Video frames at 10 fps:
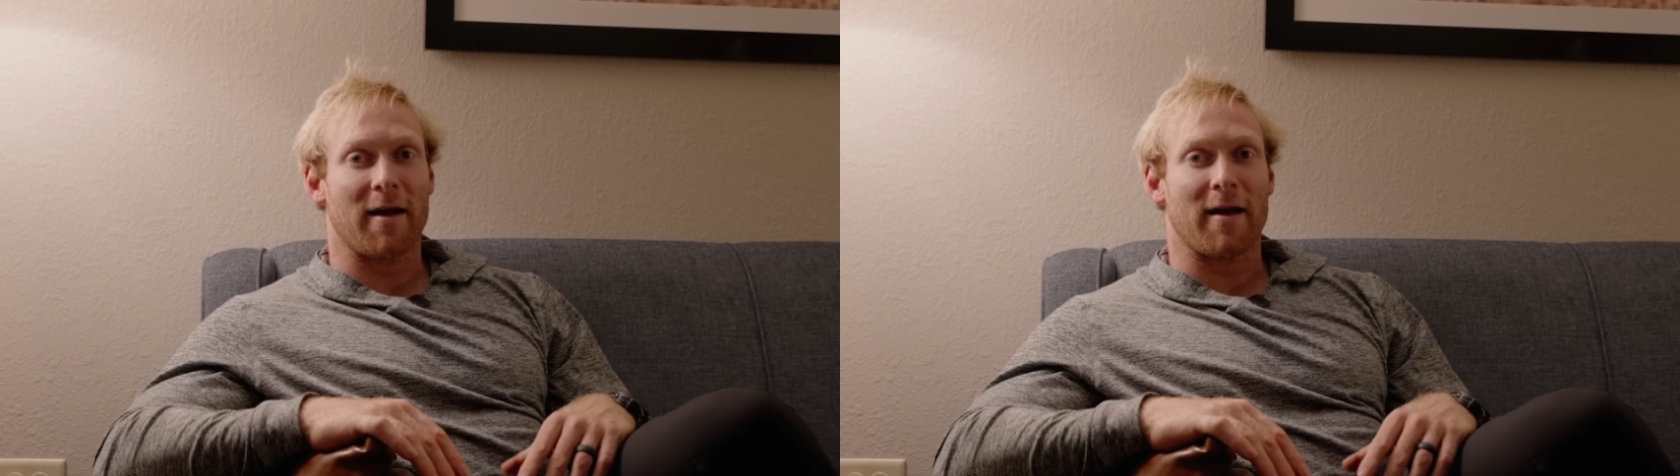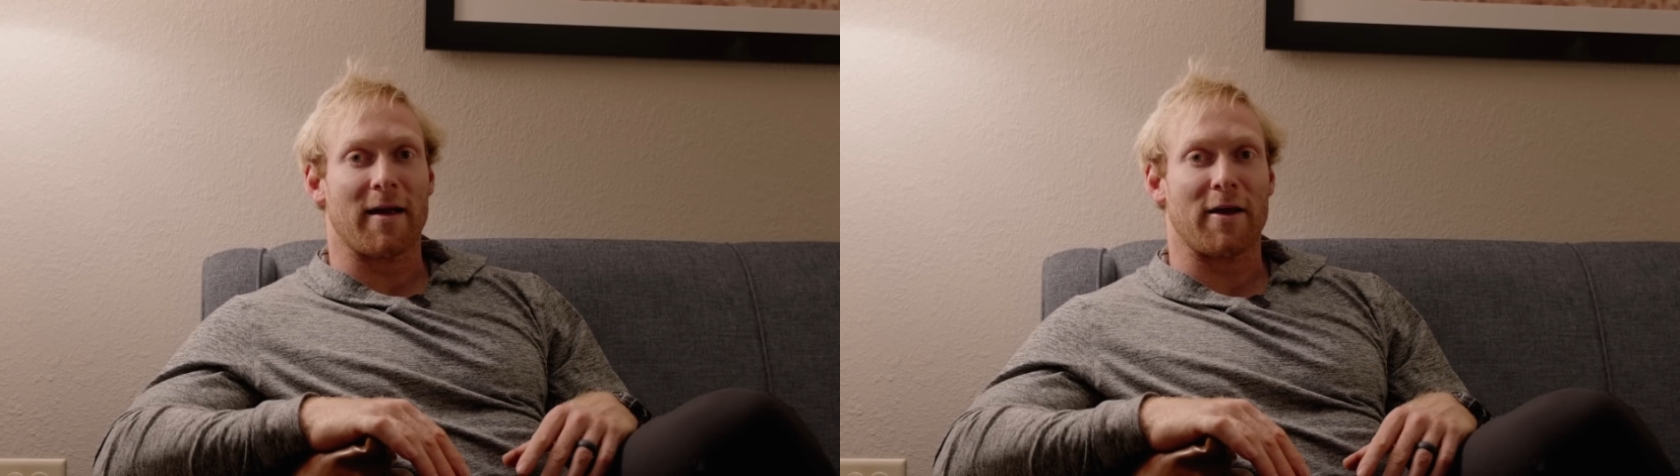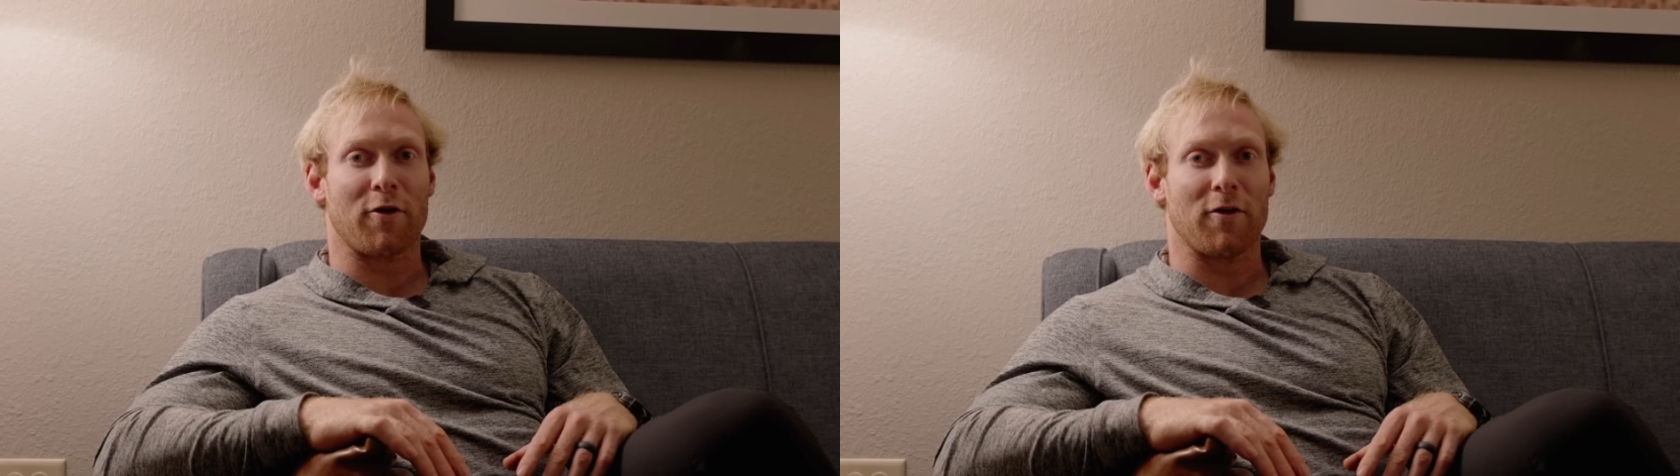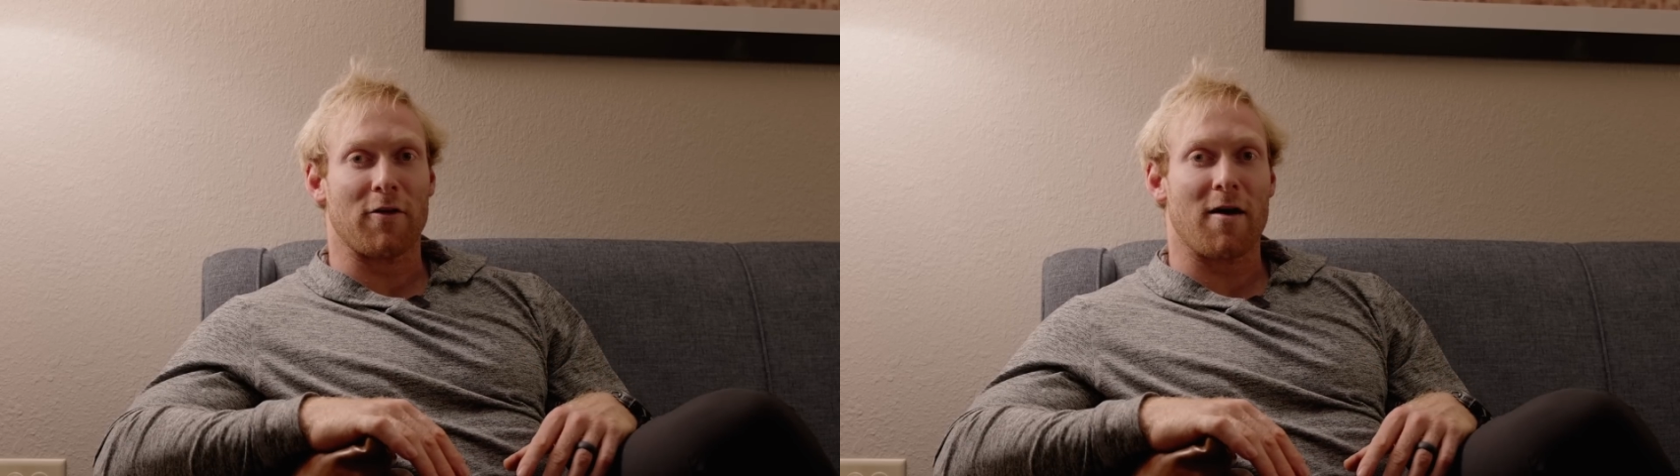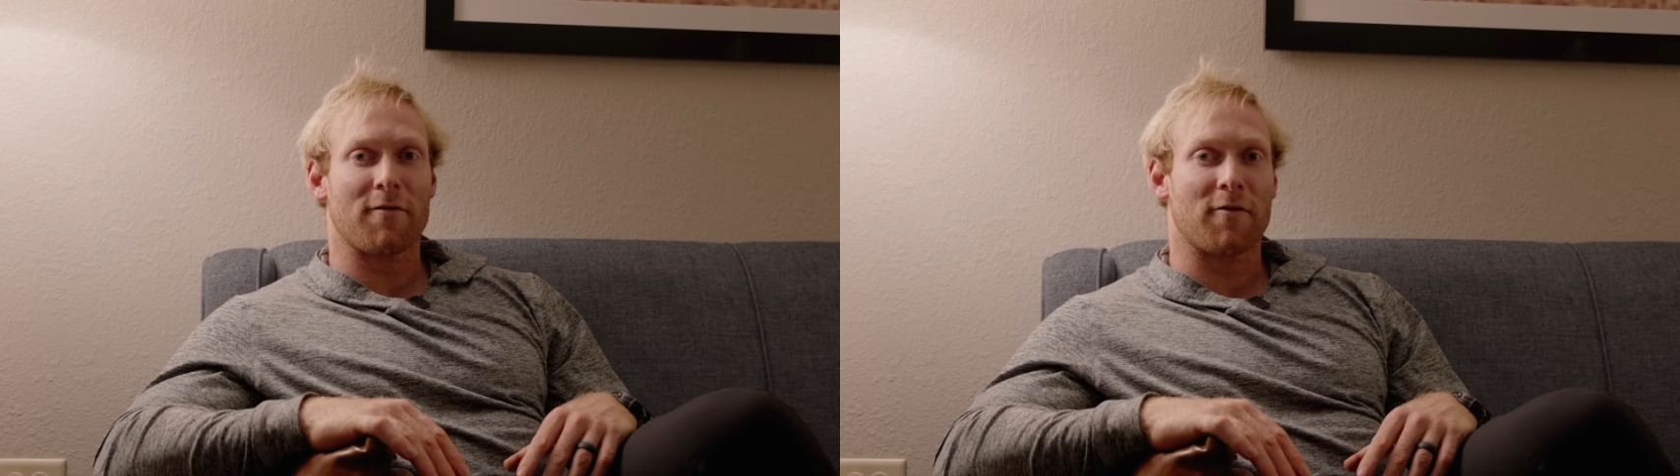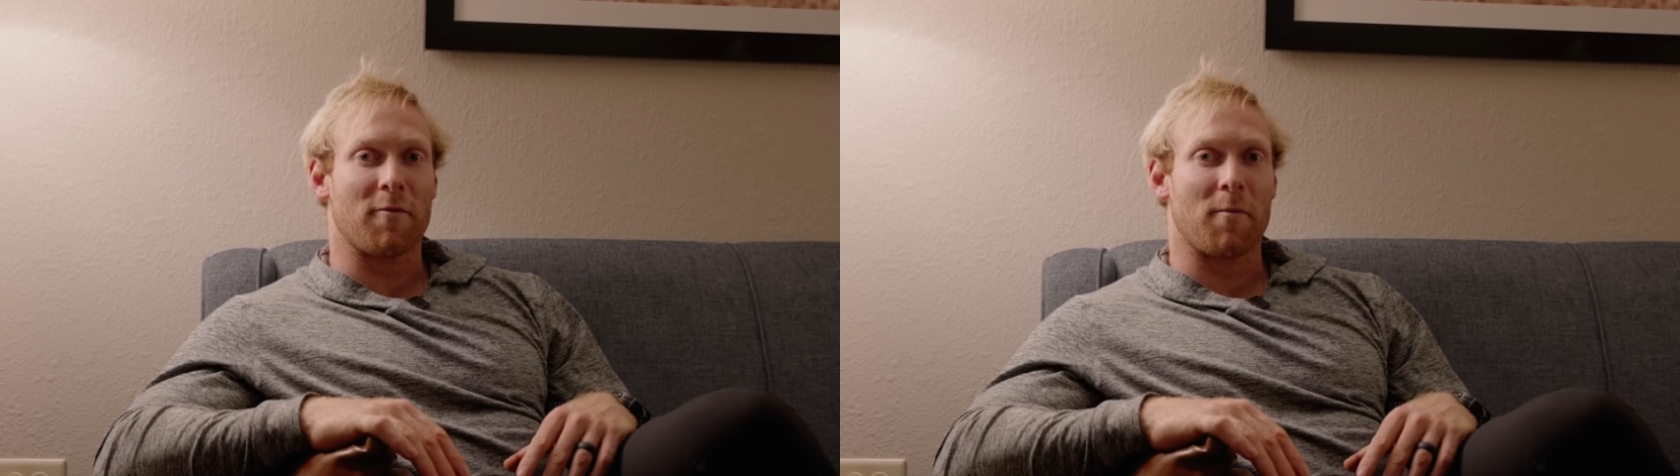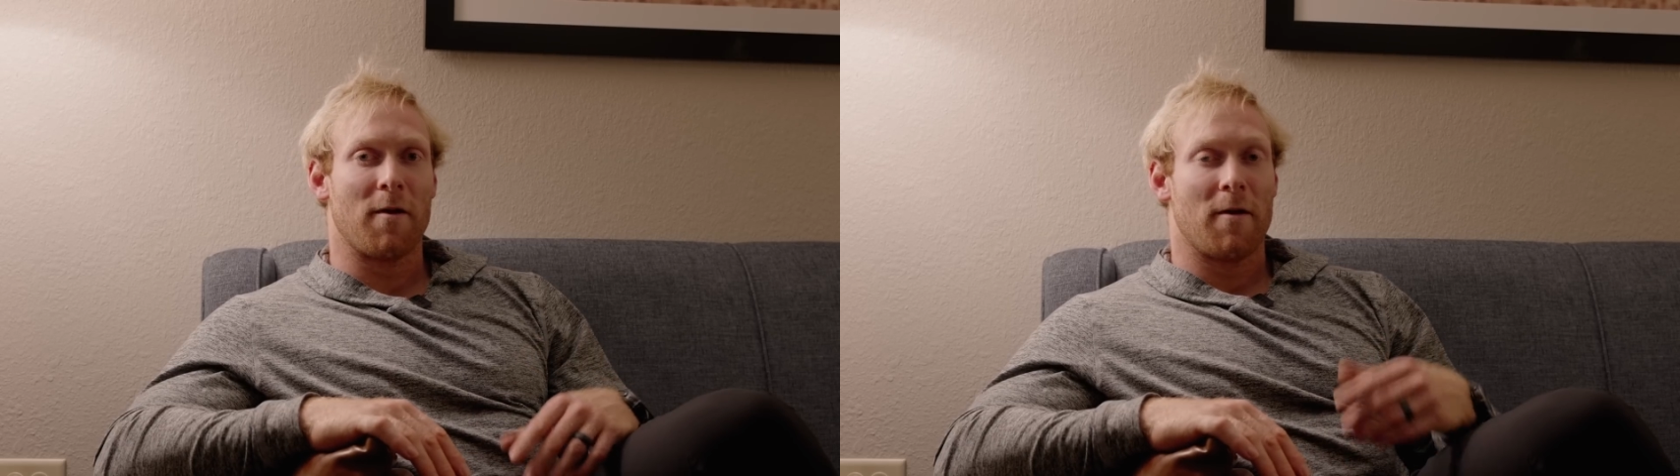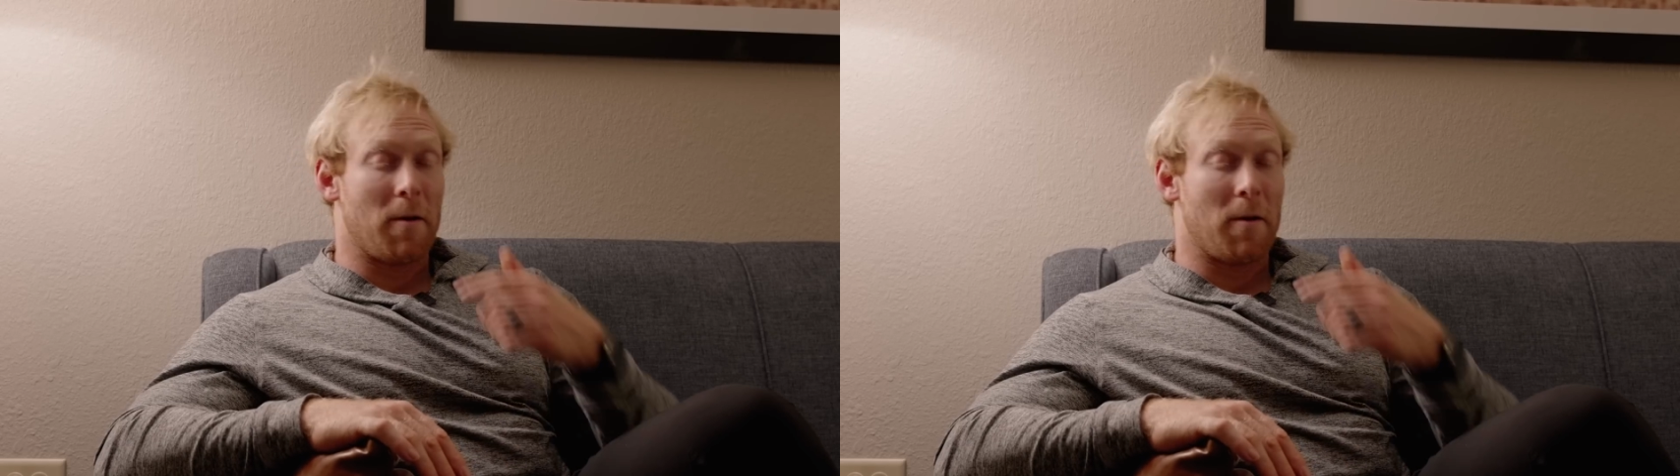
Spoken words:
I hear it a lot from